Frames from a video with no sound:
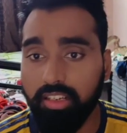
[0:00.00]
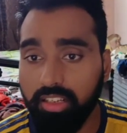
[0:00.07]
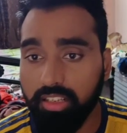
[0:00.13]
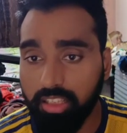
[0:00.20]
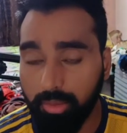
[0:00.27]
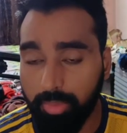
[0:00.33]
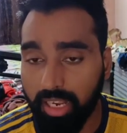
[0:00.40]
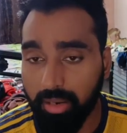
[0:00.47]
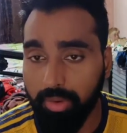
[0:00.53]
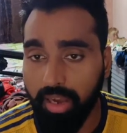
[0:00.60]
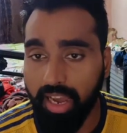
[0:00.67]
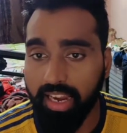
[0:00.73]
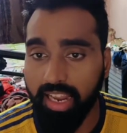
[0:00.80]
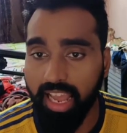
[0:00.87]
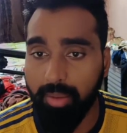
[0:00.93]
the big
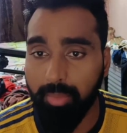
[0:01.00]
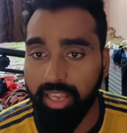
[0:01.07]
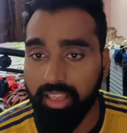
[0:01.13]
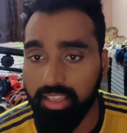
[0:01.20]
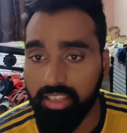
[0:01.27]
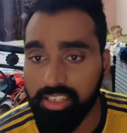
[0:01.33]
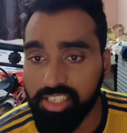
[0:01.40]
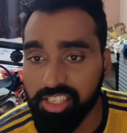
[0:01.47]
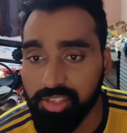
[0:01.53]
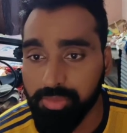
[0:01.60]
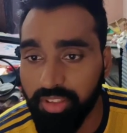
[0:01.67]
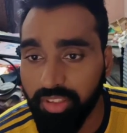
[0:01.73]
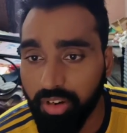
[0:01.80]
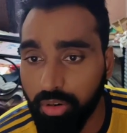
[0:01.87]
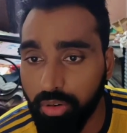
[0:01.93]
man Emil
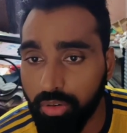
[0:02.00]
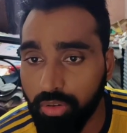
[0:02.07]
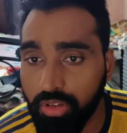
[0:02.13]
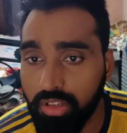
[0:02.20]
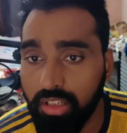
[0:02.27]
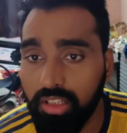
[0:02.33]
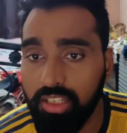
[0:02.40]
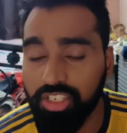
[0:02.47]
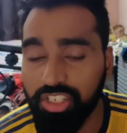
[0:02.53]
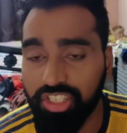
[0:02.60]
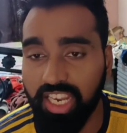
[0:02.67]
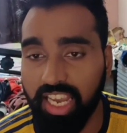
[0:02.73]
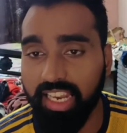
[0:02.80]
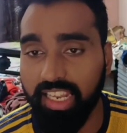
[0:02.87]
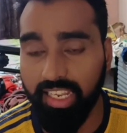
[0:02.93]
Smithrow
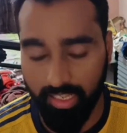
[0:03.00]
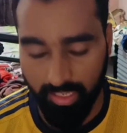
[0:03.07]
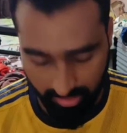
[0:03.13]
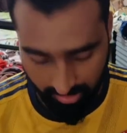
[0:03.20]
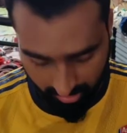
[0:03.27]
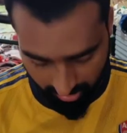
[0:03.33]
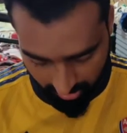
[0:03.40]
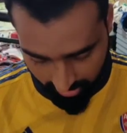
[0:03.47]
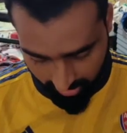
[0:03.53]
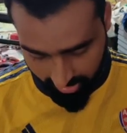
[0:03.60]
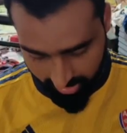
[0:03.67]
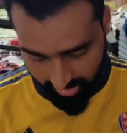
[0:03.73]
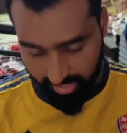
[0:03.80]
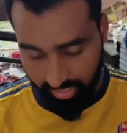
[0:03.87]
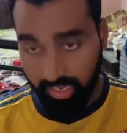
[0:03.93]
sharing
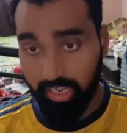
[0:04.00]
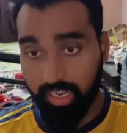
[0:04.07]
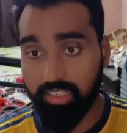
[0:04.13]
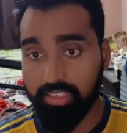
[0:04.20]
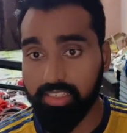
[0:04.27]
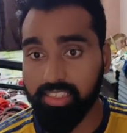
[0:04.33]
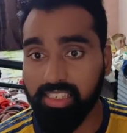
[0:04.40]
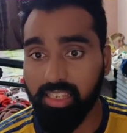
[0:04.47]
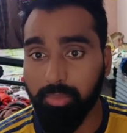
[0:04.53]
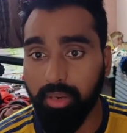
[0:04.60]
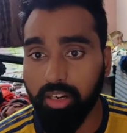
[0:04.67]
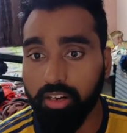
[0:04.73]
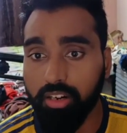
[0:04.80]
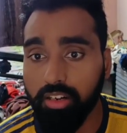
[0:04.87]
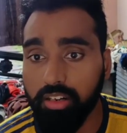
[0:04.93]
this
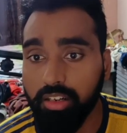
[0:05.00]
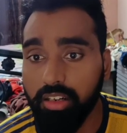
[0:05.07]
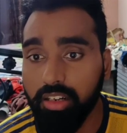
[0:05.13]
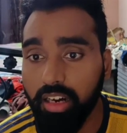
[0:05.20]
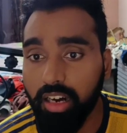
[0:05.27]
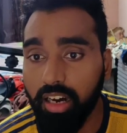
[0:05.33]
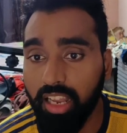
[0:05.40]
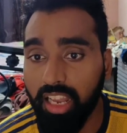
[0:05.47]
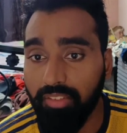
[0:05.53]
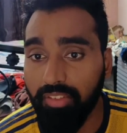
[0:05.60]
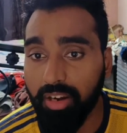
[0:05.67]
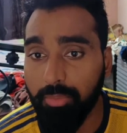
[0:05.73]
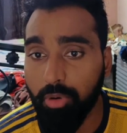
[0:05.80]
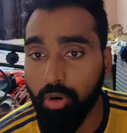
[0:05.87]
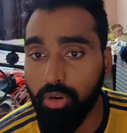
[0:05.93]
similar uh, love
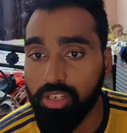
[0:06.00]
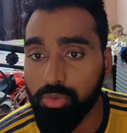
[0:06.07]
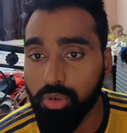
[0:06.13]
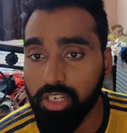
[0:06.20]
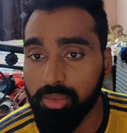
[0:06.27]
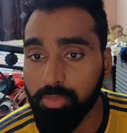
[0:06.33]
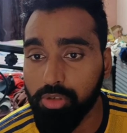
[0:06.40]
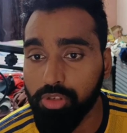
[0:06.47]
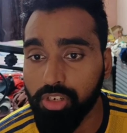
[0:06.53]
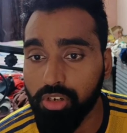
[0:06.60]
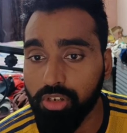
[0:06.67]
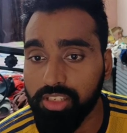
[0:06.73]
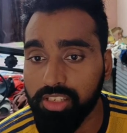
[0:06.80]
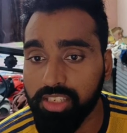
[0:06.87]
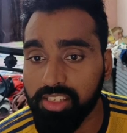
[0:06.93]
it, bro, is what he posted
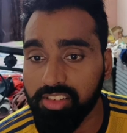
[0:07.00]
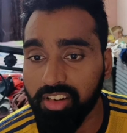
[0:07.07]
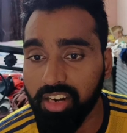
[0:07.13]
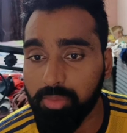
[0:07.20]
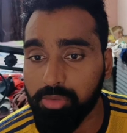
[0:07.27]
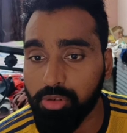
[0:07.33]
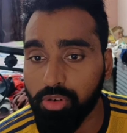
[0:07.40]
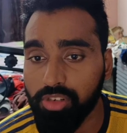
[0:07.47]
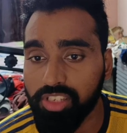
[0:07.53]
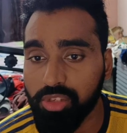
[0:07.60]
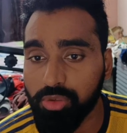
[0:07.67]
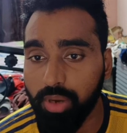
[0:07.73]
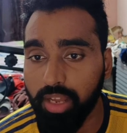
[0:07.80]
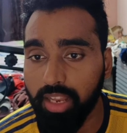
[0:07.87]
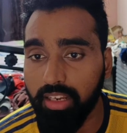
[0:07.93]
on his Instagram stories
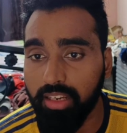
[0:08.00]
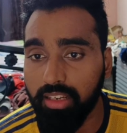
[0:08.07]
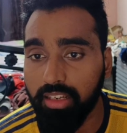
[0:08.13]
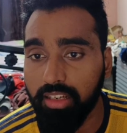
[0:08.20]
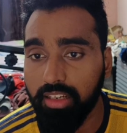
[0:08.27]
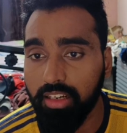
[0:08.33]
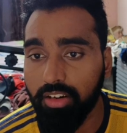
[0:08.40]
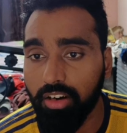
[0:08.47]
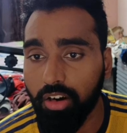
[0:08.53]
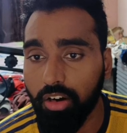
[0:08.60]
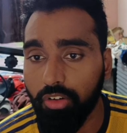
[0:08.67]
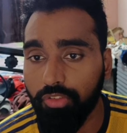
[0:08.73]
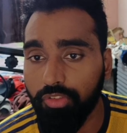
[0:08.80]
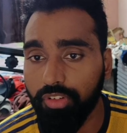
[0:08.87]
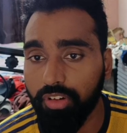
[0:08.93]
as well
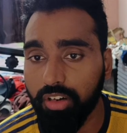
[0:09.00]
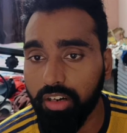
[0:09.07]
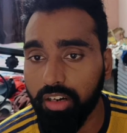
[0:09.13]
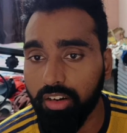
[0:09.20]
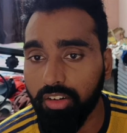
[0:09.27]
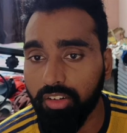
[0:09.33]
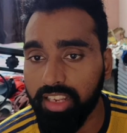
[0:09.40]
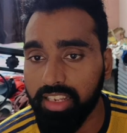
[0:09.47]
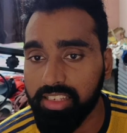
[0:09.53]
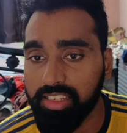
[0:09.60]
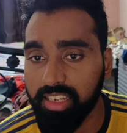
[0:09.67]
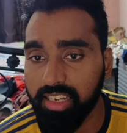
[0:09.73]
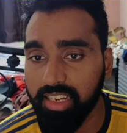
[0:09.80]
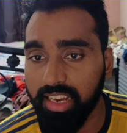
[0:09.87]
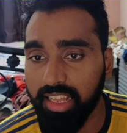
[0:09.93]
of Reiss
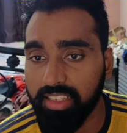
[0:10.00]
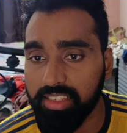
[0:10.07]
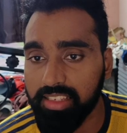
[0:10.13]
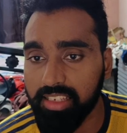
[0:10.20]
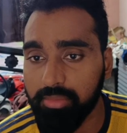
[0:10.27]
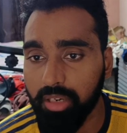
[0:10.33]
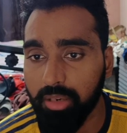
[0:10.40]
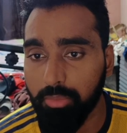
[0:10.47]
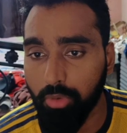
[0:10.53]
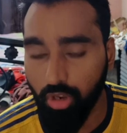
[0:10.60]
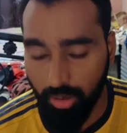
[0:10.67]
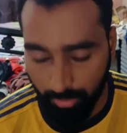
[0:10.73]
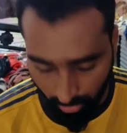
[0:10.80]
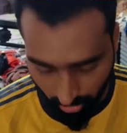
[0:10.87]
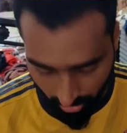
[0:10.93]
Nelson. But more
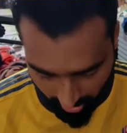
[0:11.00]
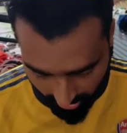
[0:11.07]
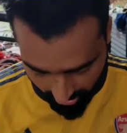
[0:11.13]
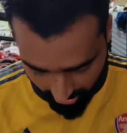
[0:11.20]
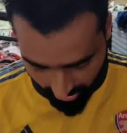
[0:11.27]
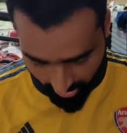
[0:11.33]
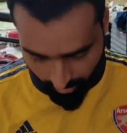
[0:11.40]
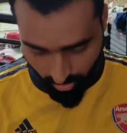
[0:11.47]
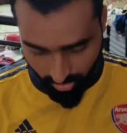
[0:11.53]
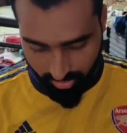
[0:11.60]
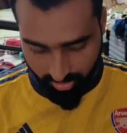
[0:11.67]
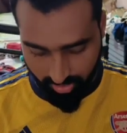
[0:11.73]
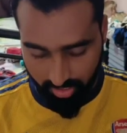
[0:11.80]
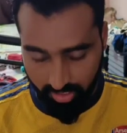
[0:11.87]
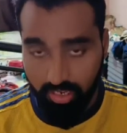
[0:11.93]
importantly, it
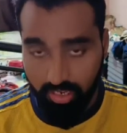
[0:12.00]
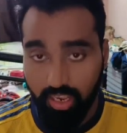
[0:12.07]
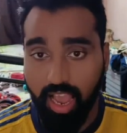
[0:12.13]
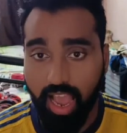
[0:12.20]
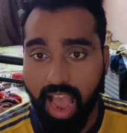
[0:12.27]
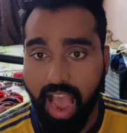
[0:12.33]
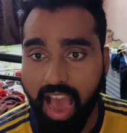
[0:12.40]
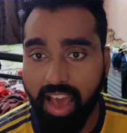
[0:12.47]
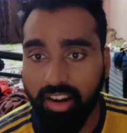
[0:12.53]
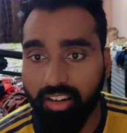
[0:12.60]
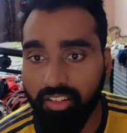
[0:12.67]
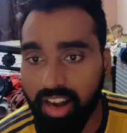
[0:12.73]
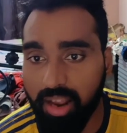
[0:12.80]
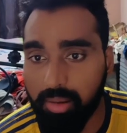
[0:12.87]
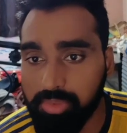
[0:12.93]
was Aaron
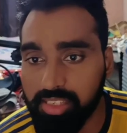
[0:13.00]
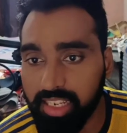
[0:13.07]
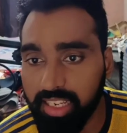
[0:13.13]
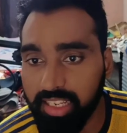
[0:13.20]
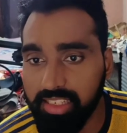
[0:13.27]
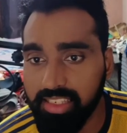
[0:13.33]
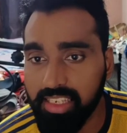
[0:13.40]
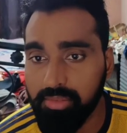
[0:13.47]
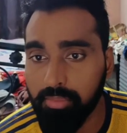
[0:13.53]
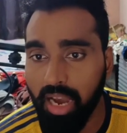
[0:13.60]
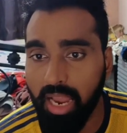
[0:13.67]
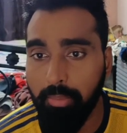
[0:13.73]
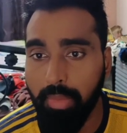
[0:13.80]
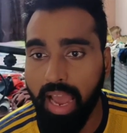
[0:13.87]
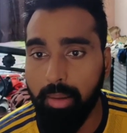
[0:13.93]
Ramsdale says,
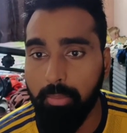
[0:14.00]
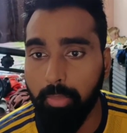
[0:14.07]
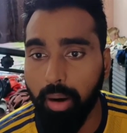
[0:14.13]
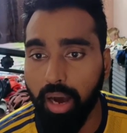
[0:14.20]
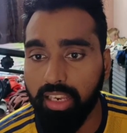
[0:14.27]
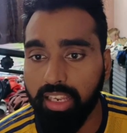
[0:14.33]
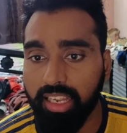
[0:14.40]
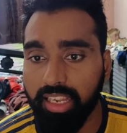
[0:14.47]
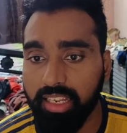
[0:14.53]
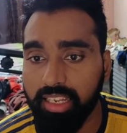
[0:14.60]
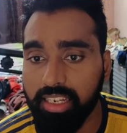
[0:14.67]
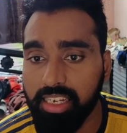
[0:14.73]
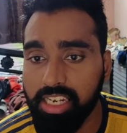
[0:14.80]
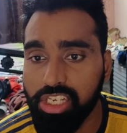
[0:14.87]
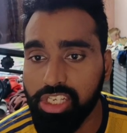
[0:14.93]
"My man, bulky."
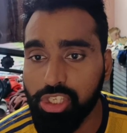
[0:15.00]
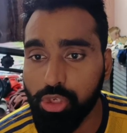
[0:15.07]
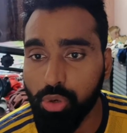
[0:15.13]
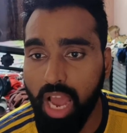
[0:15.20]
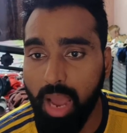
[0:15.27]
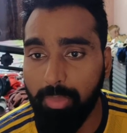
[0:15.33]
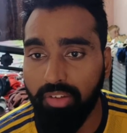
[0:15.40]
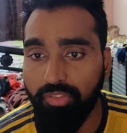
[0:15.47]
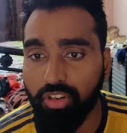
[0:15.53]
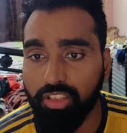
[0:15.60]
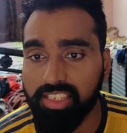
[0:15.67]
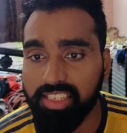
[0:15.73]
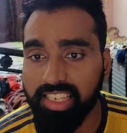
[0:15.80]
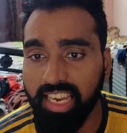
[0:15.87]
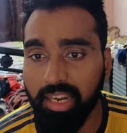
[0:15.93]
So happy for
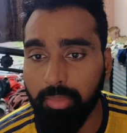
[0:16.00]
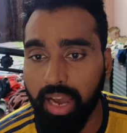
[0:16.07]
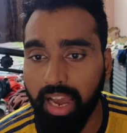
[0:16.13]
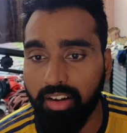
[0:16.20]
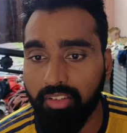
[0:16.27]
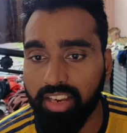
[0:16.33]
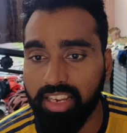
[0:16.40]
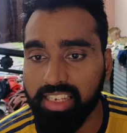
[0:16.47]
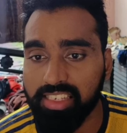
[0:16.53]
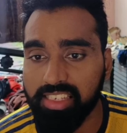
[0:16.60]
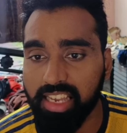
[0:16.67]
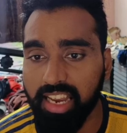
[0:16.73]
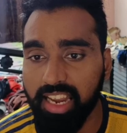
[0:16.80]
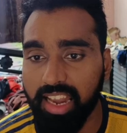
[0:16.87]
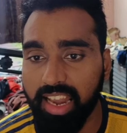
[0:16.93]
this kid, man, Reiss
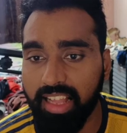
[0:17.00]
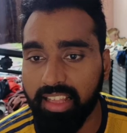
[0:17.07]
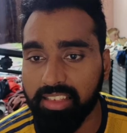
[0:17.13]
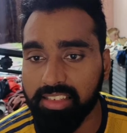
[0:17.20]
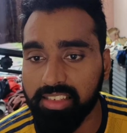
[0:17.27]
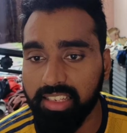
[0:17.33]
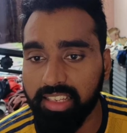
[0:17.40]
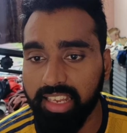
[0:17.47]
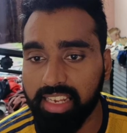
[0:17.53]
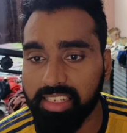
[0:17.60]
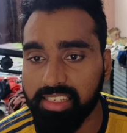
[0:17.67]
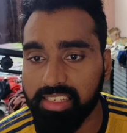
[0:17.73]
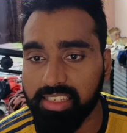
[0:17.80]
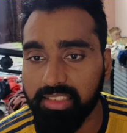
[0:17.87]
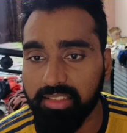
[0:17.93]
Nelson.
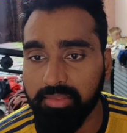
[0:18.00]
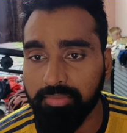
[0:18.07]
Yes.